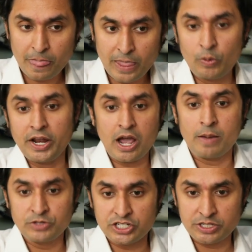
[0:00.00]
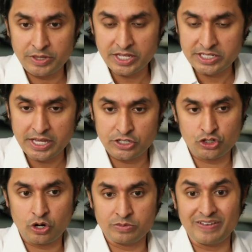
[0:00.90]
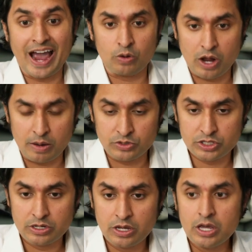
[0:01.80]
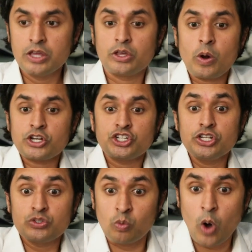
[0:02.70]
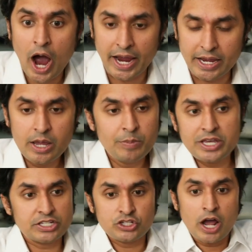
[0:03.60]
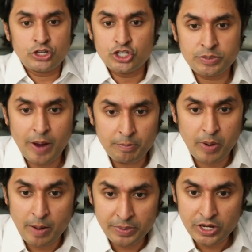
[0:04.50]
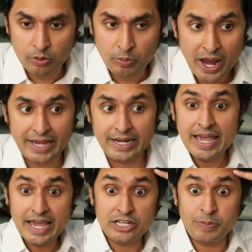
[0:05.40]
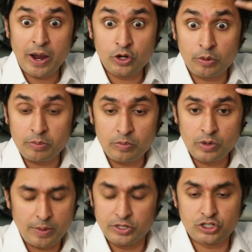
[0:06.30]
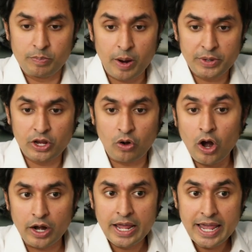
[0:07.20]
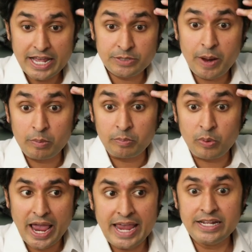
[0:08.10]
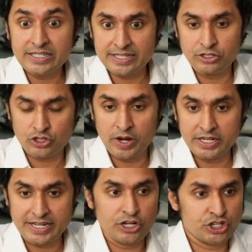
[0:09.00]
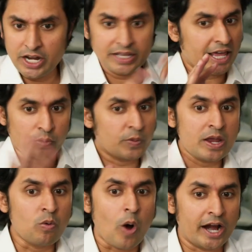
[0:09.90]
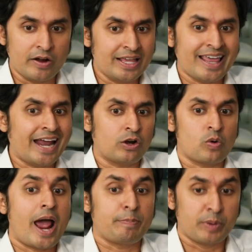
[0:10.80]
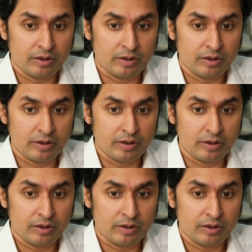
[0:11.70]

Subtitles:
when it comes to some of these things in terms of outcomes. The question is why? Because it's not just about pumping your brain. It is about pumping your heart. It's about brain sensory attention and like rewiring that crap,